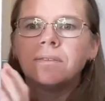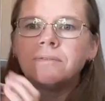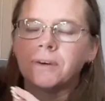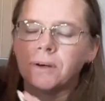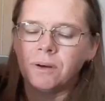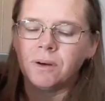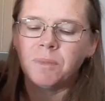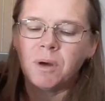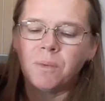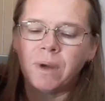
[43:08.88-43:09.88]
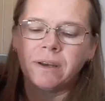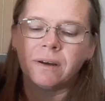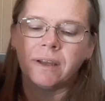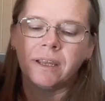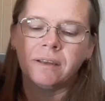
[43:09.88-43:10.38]
from when
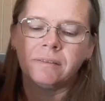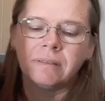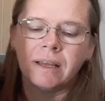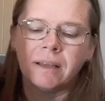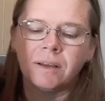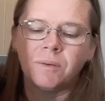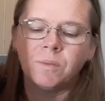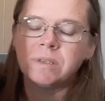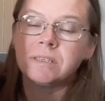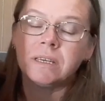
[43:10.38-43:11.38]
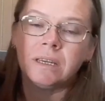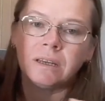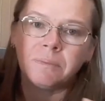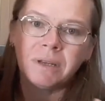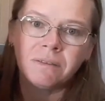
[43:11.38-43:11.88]
I was in
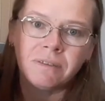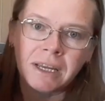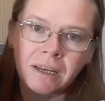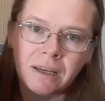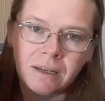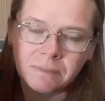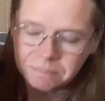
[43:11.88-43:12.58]
a bit of a